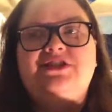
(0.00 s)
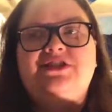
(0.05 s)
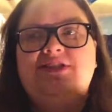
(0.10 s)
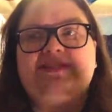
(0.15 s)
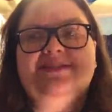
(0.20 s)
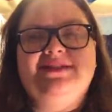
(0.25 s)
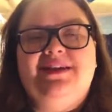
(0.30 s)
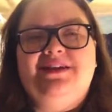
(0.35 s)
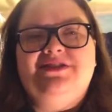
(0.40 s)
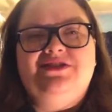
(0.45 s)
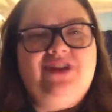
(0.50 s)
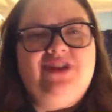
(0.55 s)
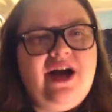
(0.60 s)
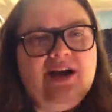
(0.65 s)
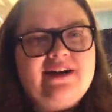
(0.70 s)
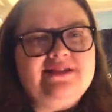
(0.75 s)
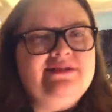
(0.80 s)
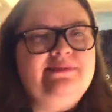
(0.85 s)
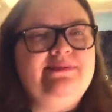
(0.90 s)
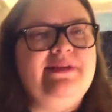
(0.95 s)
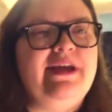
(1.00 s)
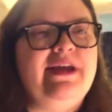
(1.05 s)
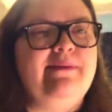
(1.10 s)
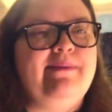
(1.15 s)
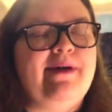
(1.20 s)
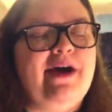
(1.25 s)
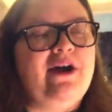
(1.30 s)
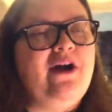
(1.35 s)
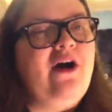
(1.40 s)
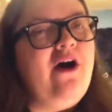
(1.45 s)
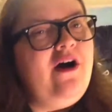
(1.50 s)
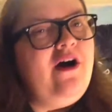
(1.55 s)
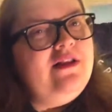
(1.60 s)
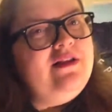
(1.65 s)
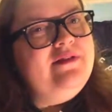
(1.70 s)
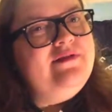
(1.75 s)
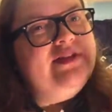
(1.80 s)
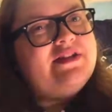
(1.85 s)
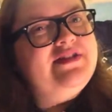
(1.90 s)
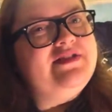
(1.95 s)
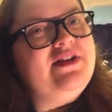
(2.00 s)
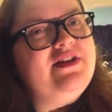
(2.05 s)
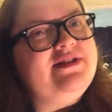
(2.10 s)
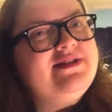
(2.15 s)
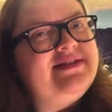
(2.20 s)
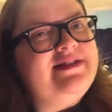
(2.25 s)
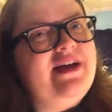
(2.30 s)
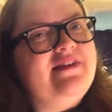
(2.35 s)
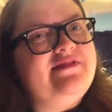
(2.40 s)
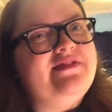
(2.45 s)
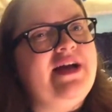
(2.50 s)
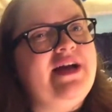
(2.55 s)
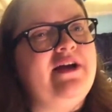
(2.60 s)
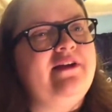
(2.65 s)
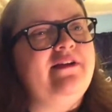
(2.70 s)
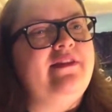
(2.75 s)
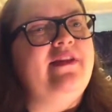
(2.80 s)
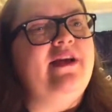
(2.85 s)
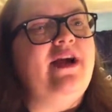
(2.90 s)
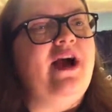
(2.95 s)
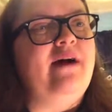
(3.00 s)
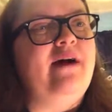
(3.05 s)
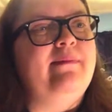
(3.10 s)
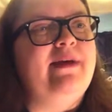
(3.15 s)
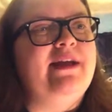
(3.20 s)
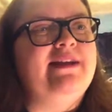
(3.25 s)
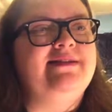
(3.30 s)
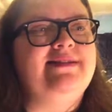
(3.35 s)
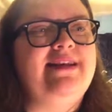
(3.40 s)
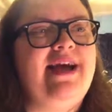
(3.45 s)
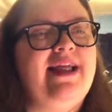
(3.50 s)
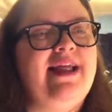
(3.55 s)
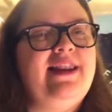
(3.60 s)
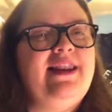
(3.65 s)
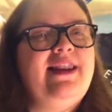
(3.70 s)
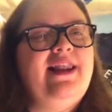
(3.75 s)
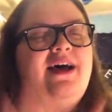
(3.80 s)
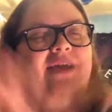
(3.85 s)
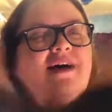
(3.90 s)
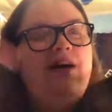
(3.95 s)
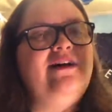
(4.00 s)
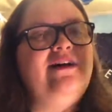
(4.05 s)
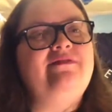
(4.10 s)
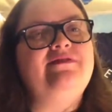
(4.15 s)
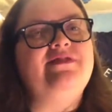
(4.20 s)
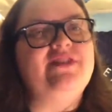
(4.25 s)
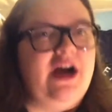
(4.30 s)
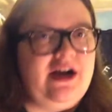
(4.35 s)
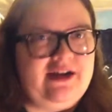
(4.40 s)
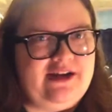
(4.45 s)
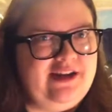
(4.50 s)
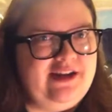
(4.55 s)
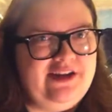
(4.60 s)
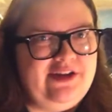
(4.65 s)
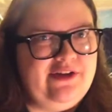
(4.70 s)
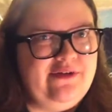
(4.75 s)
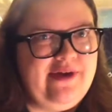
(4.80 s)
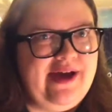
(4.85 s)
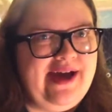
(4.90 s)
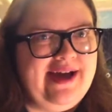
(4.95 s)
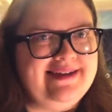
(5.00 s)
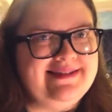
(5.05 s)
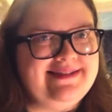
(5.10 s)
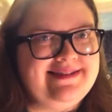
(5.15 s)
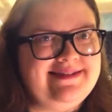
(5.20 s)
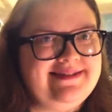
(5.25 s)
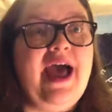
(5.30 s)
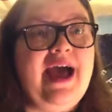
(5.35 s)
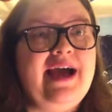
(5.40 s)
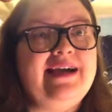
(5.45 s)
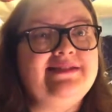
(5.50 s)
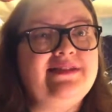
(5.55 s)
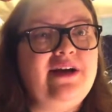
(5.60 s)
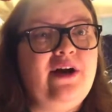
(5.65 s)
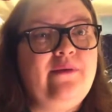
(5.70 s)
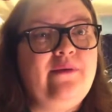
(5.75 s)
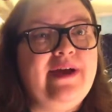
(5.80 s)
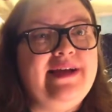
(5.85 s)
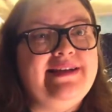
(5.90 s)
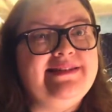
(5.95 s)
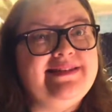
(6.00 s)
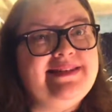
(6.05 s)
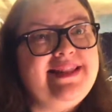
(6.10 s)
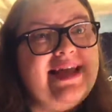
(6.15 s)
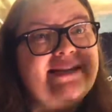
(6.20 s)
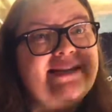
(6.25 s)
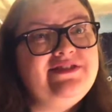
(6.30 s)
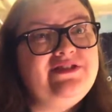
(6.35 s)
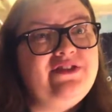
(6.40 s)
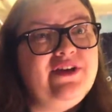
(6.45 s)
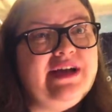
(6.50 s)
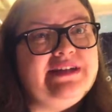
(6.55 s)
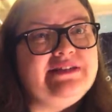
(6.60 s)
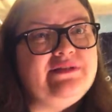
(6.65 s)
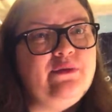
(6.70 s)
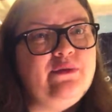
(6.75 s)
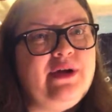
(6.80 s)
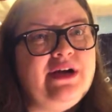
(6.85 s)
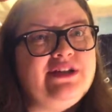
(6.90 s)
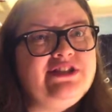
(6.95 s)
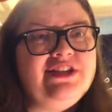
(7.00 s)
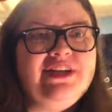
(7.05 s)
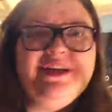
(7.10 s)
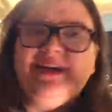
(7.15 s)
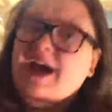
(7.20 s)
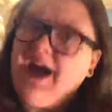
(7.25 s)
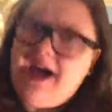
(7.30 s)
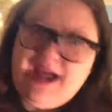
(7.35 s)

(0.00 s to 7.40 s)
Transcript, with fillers: Just talk to me about all of this good stuff down in the comments. I love talking to you guys. As always, thanks you guys for watching.